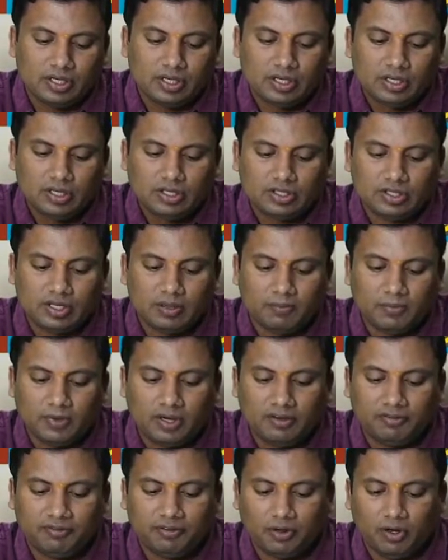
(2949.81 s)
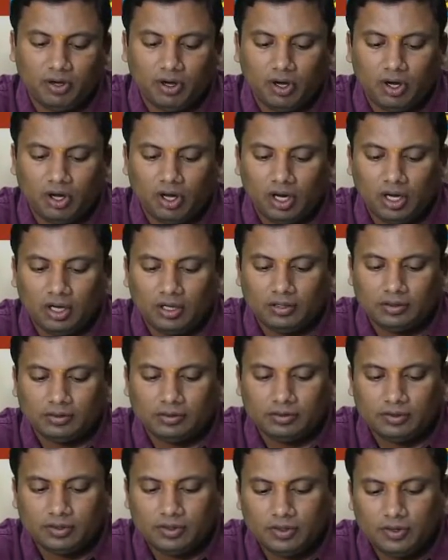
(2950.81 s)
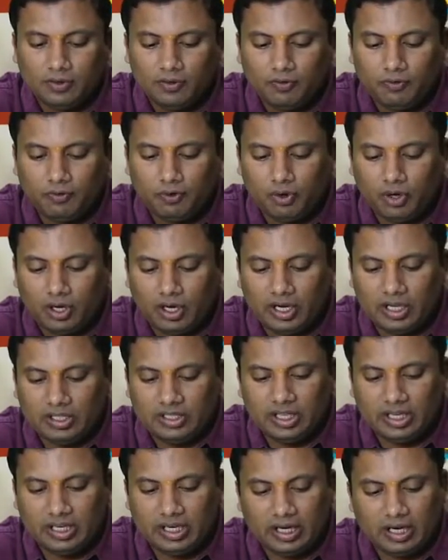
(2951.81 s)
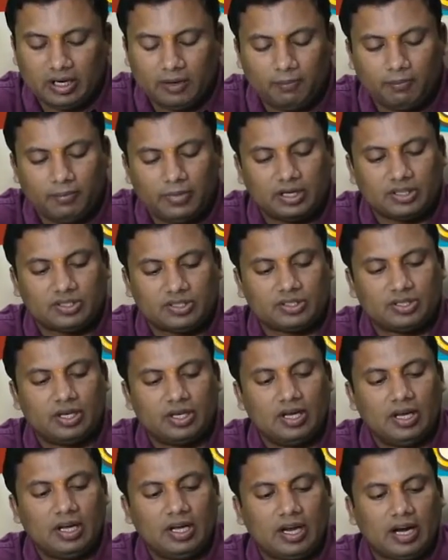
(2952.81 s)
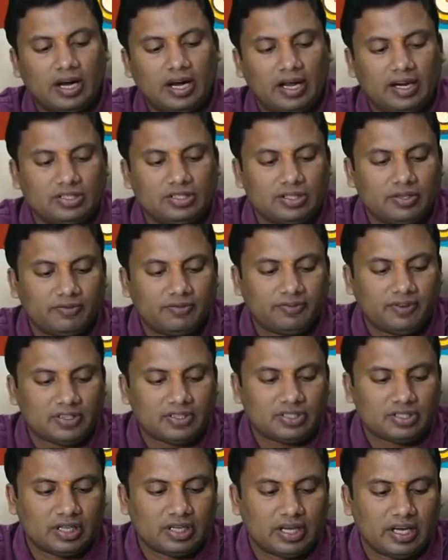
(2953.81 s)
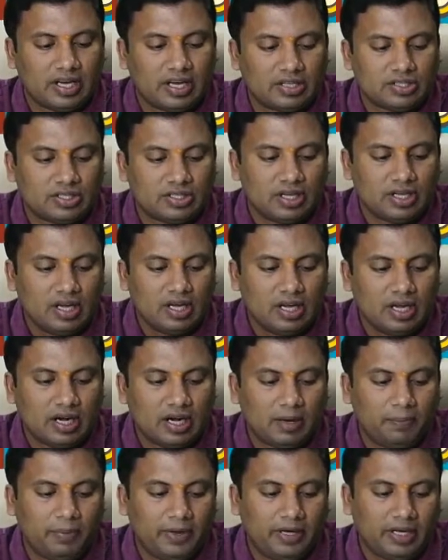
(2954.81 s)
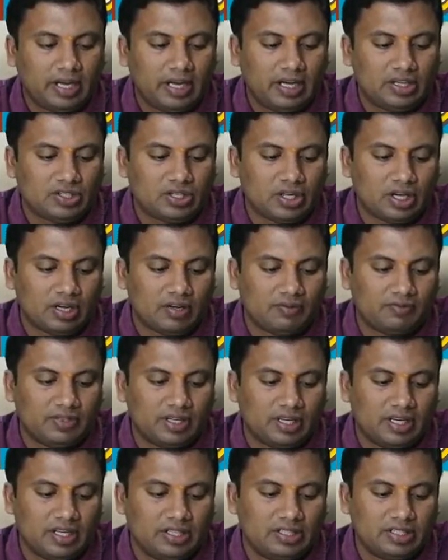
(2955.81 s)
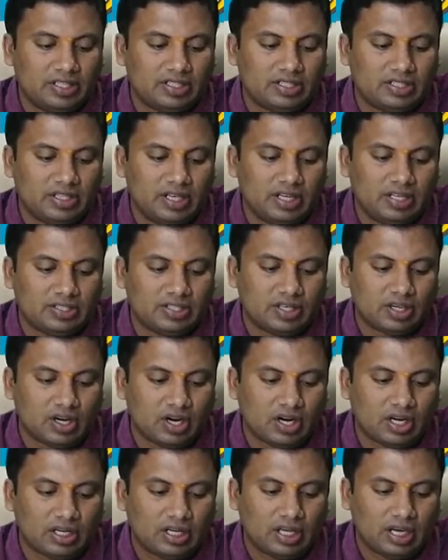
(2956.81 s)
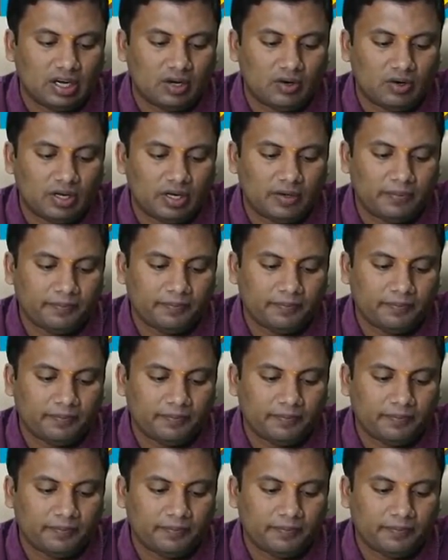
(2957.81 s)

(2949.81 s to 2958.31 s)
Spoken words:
Sum of all 4 digit numbers. Right? First case, repetition of the digits is not allowed.